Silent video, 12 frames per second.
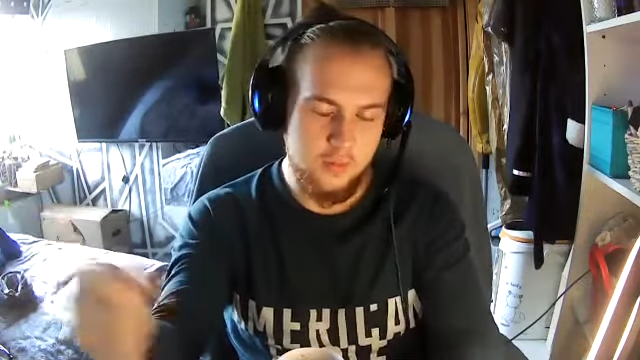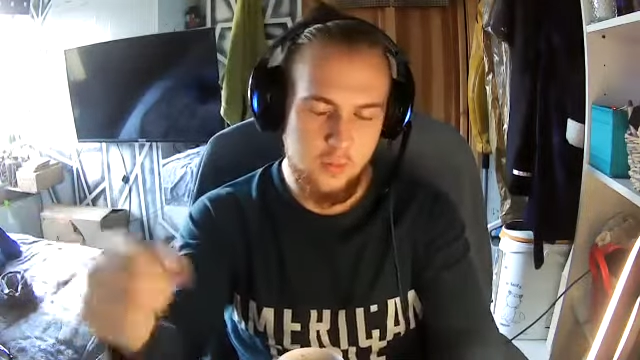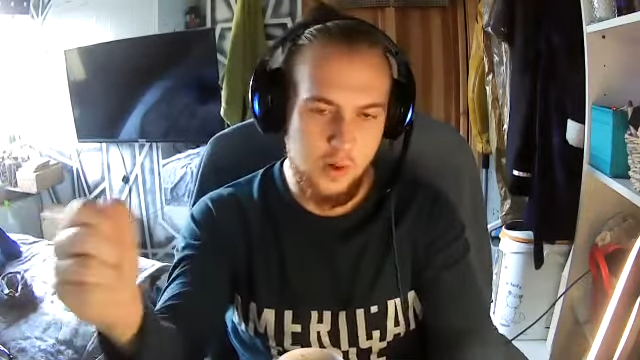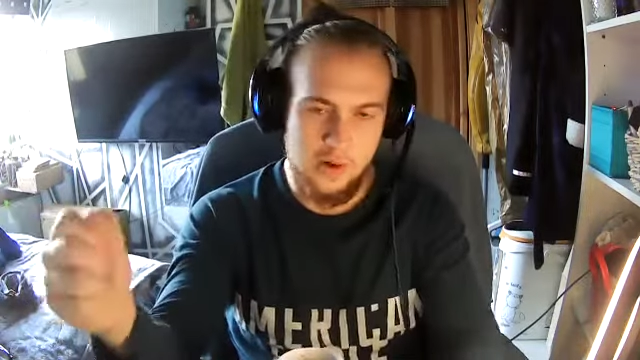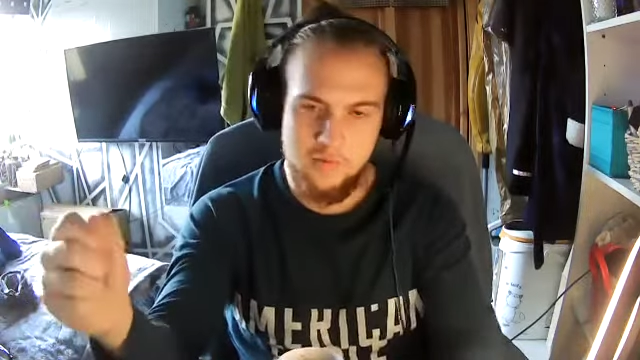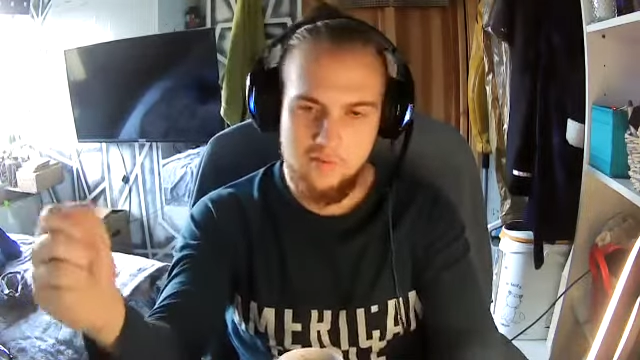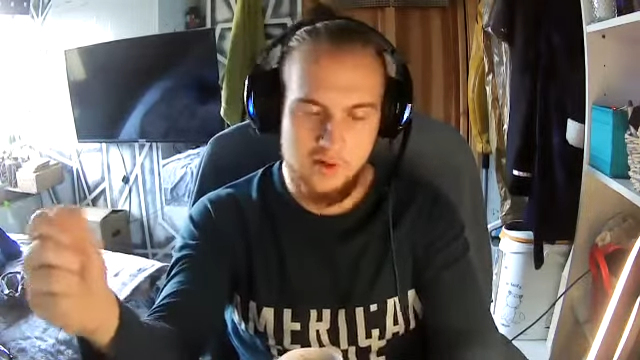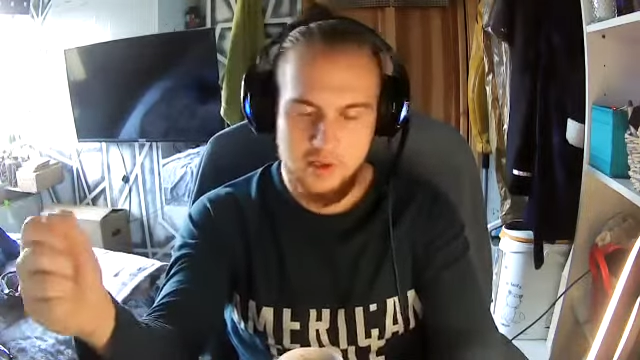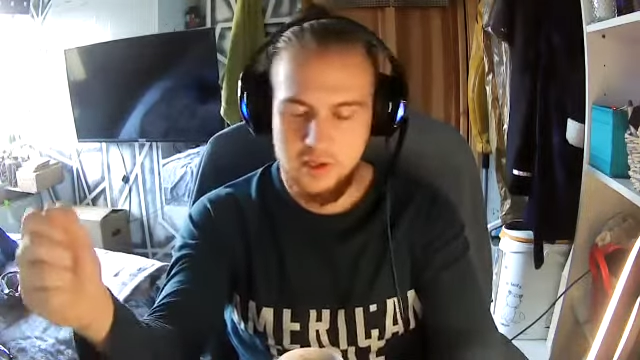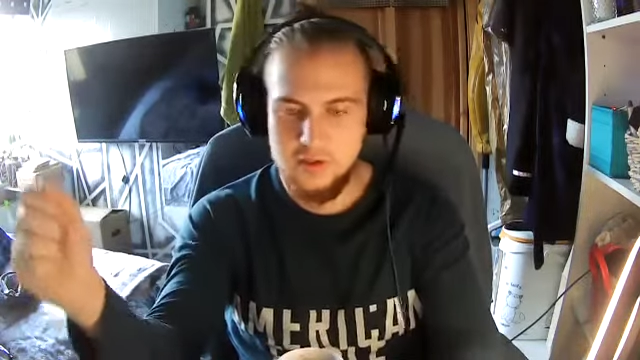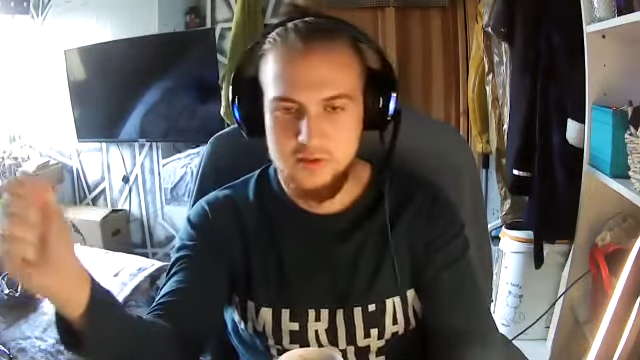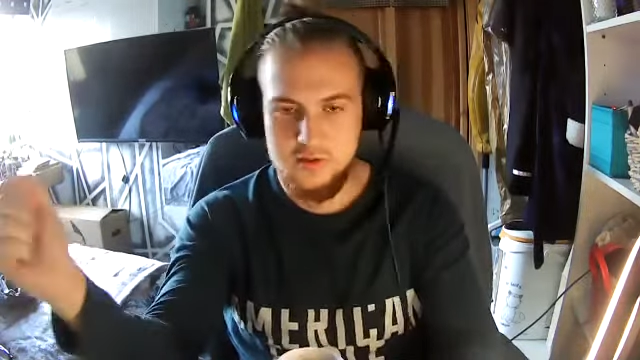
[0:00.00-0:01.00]
wherever it
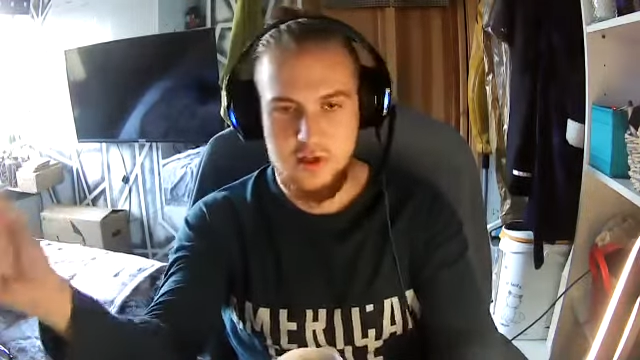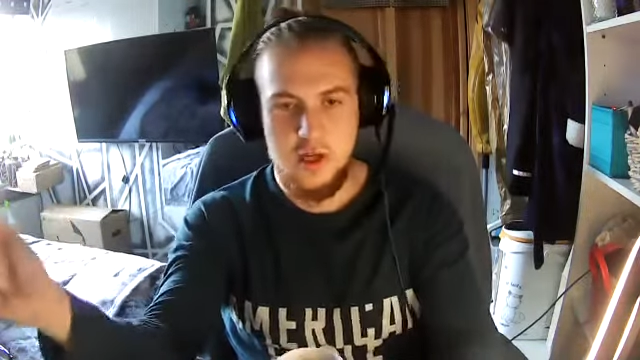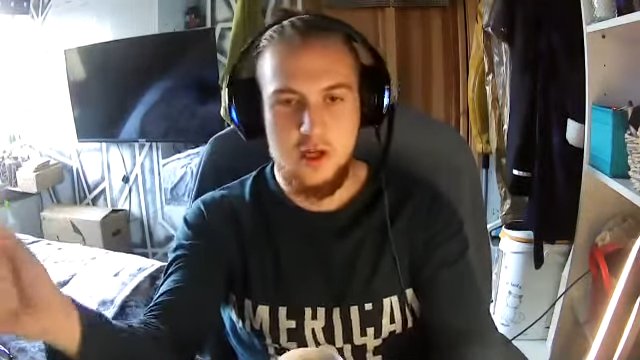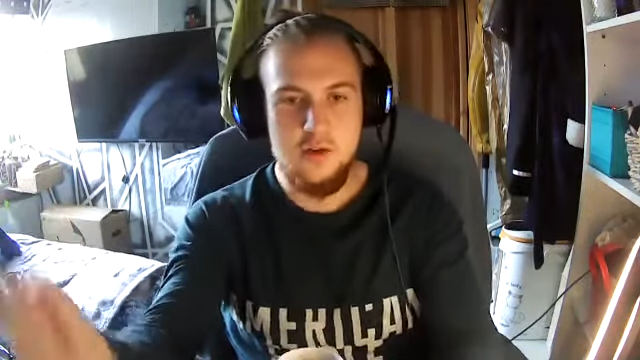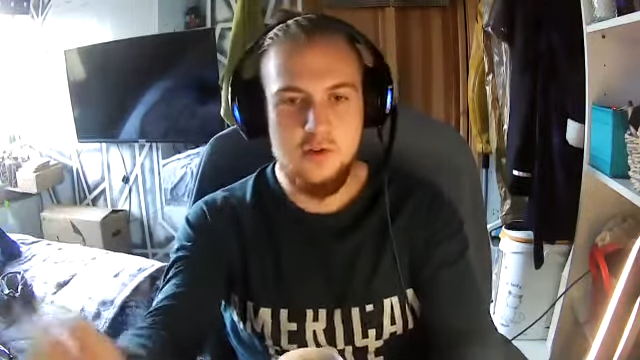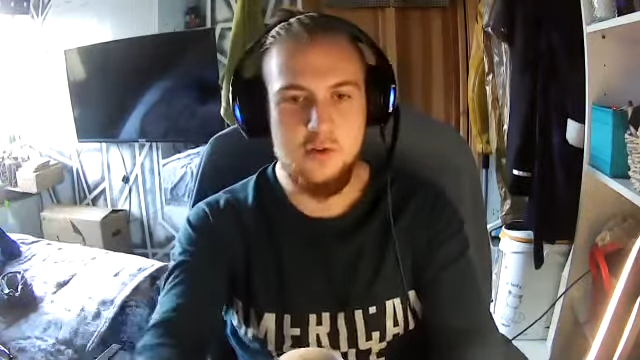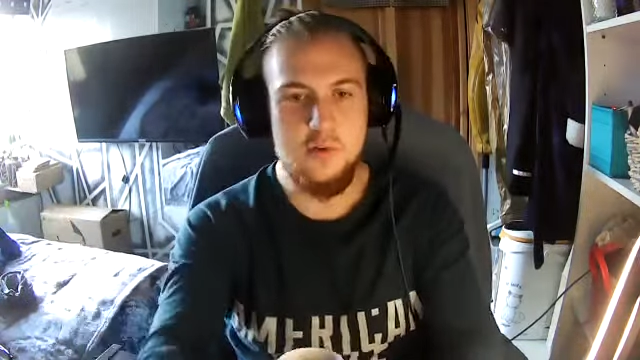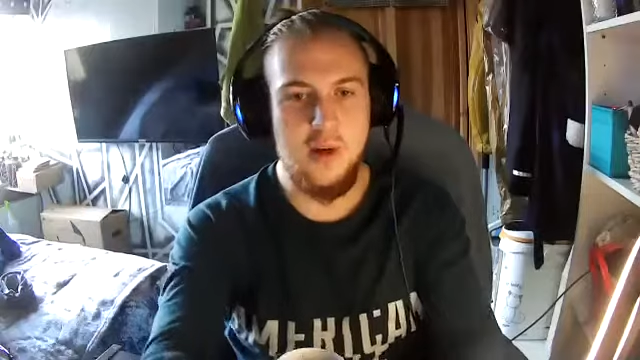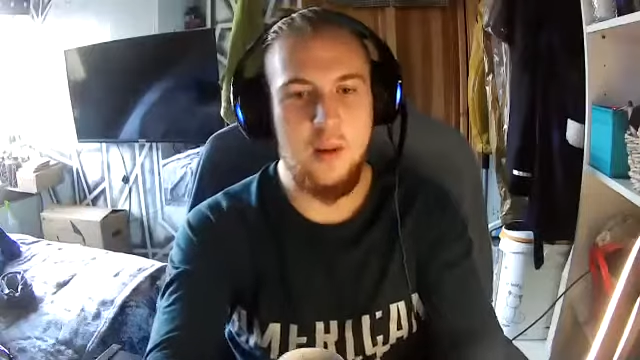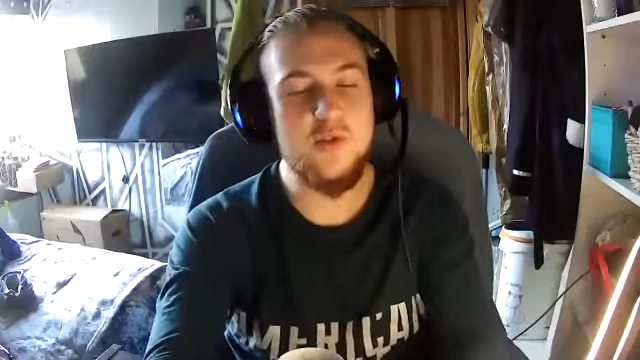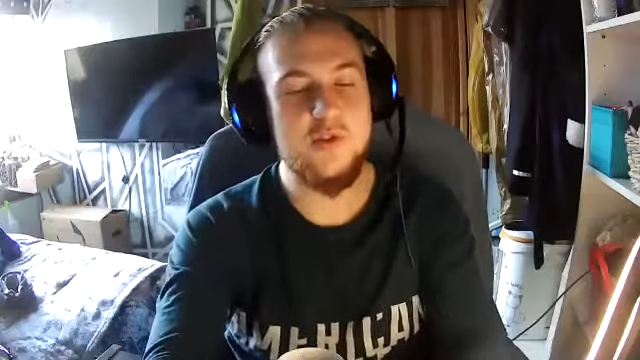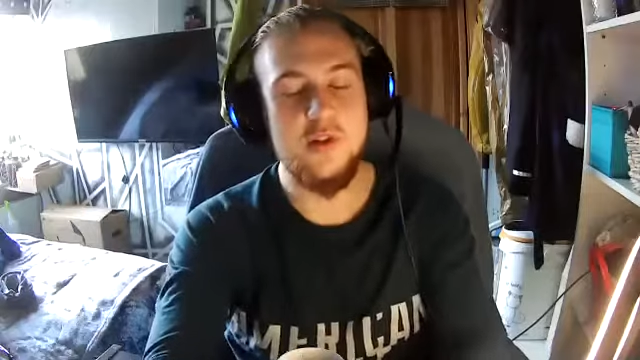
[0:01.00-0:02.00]
is to
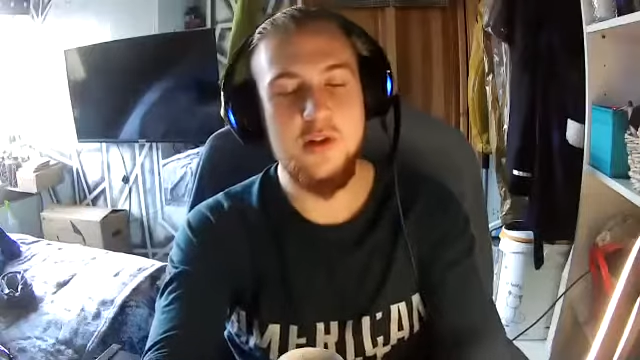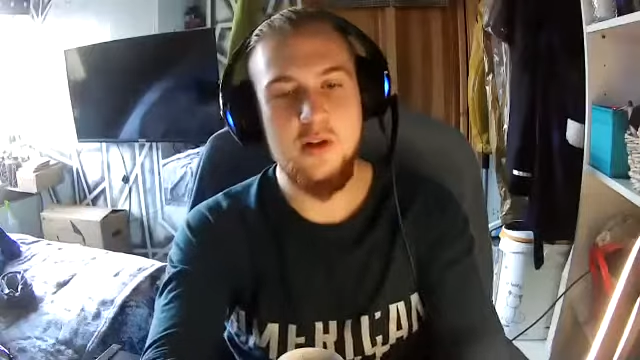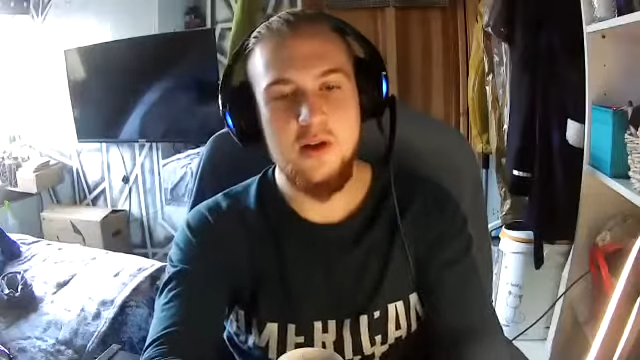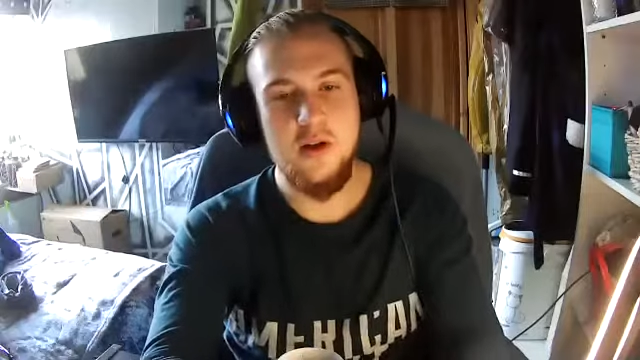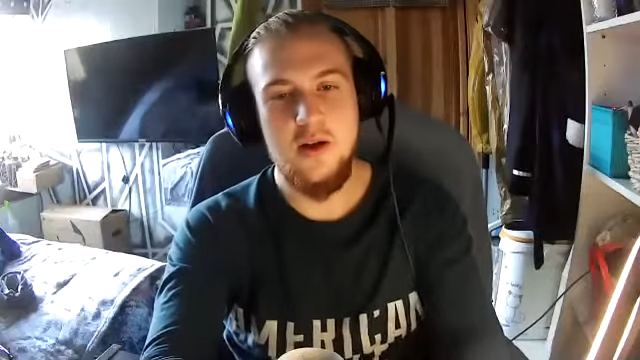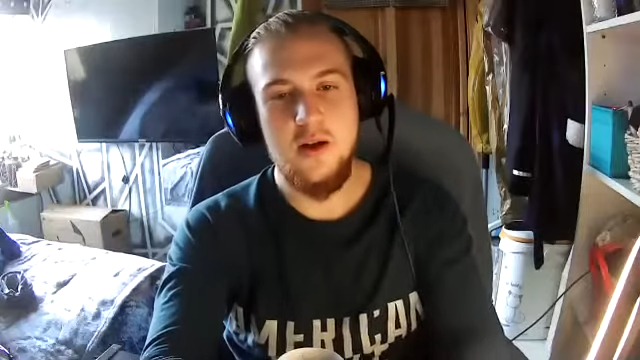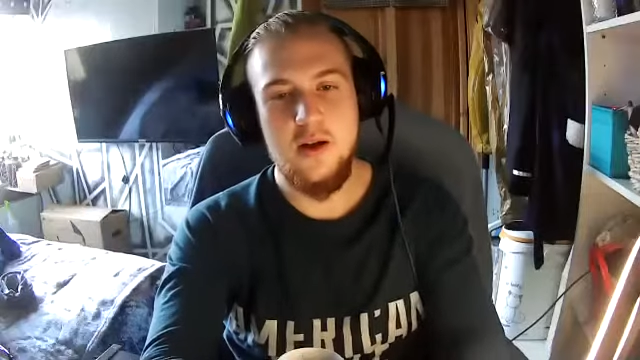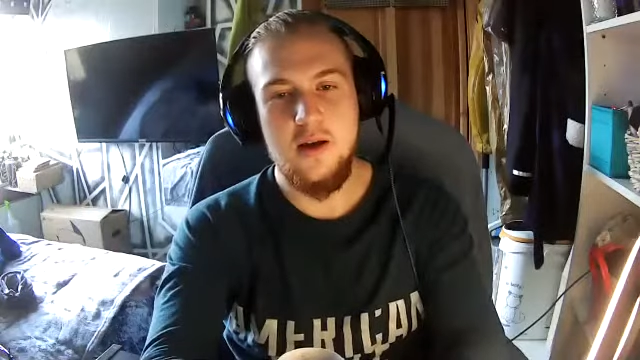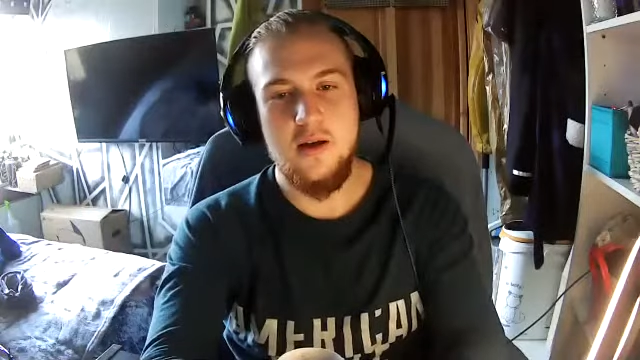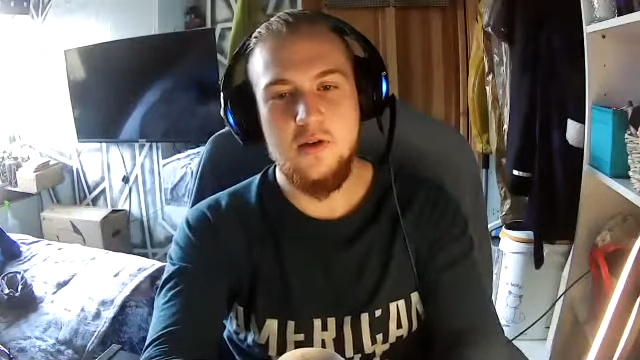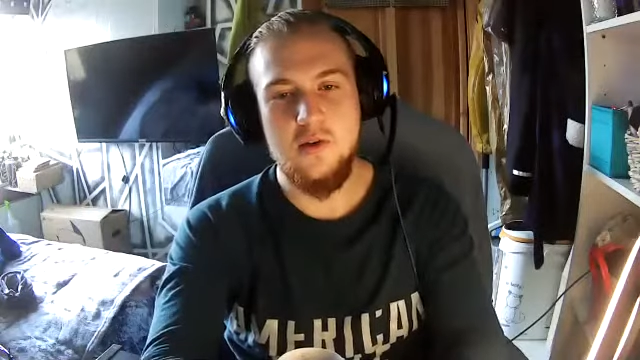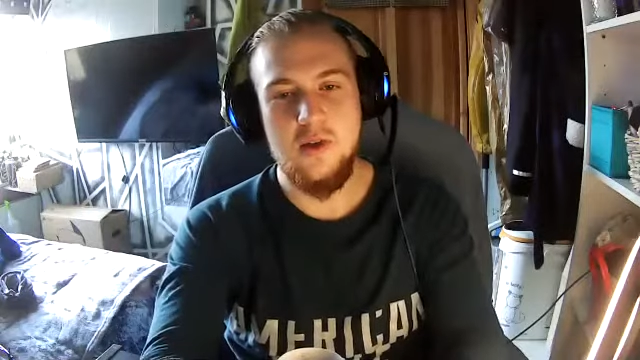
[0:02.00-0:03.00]
Amazon.
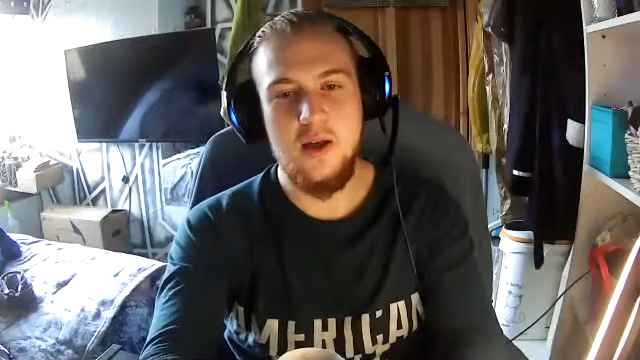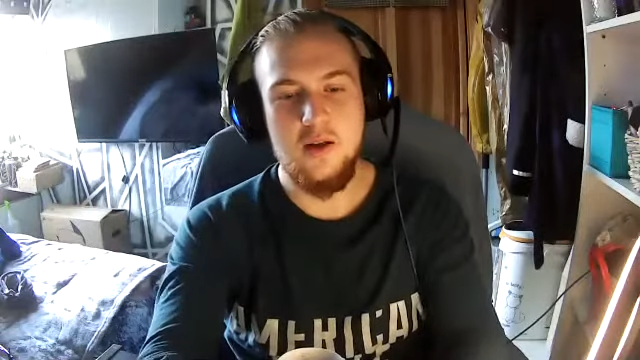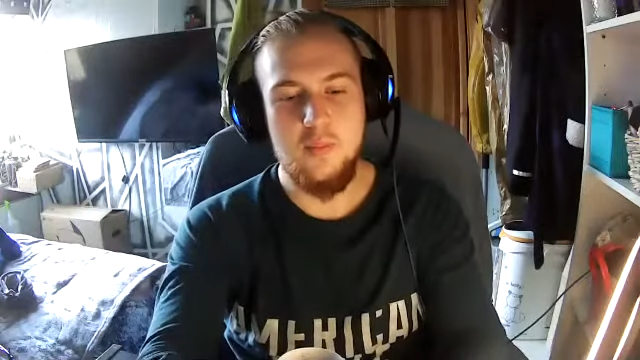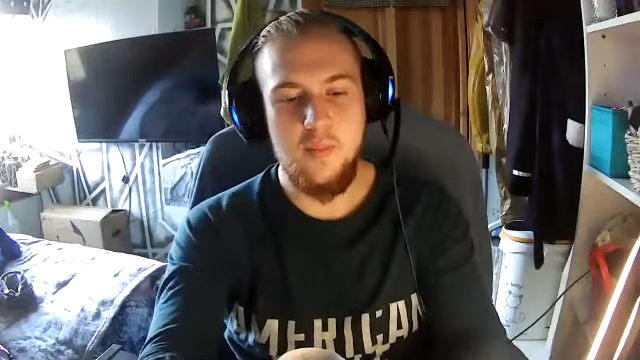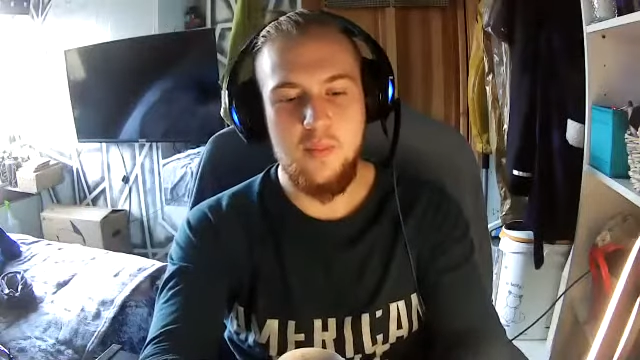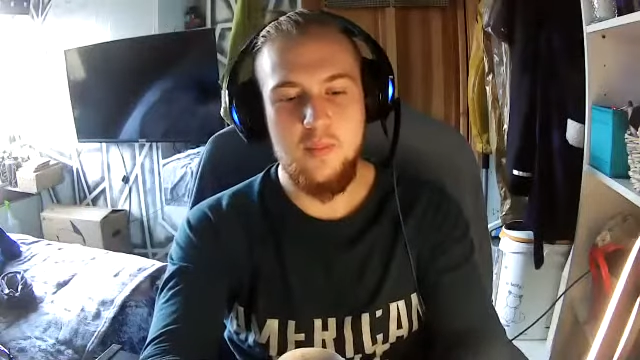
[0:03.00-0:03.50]
Amazon